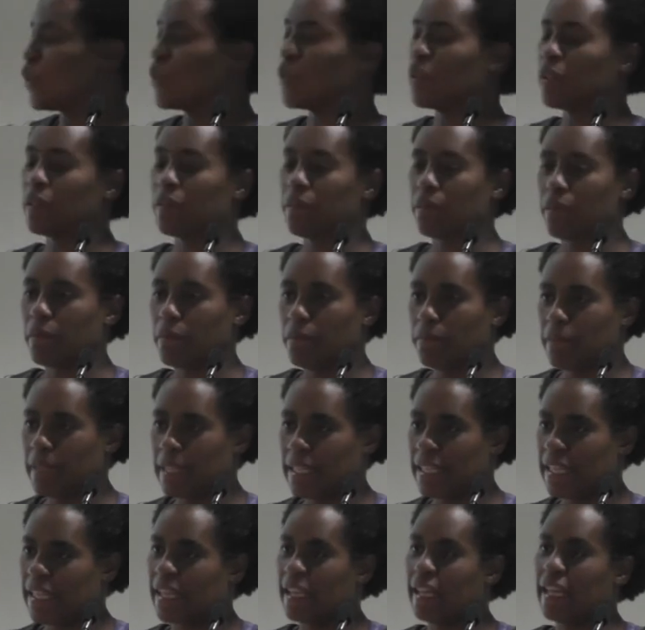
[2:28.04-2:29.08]
with
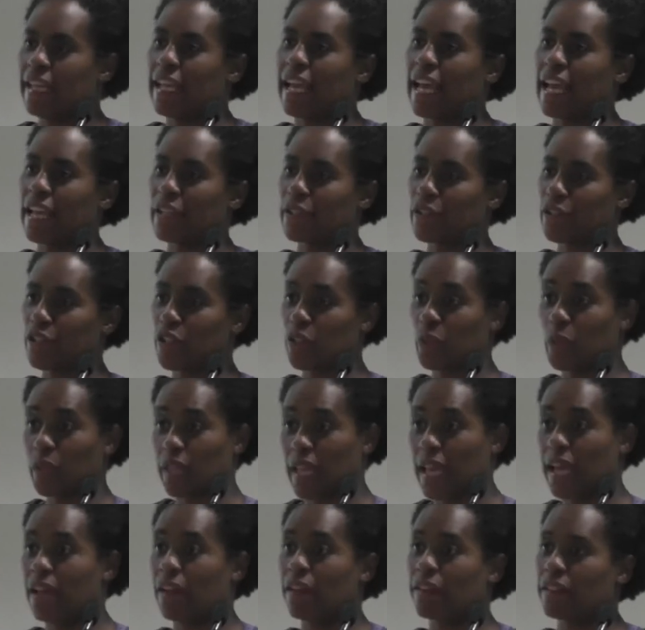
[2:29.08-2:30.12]
media, it has to do with
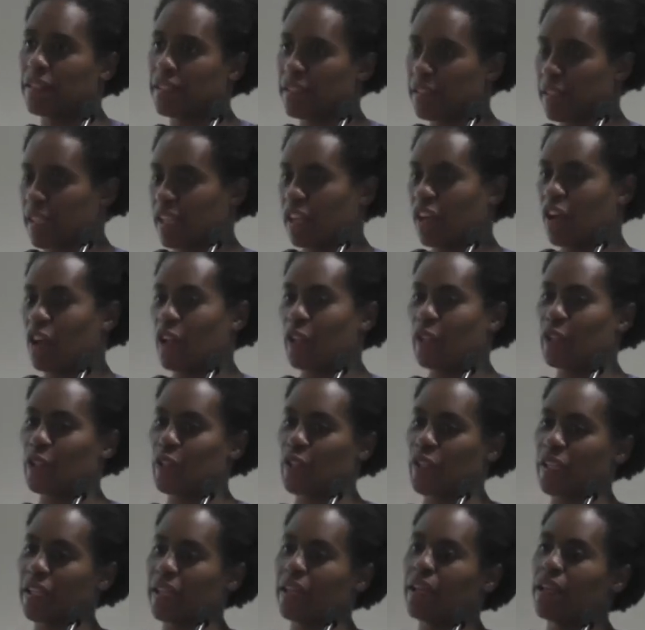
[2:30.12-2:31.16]
health and psychology,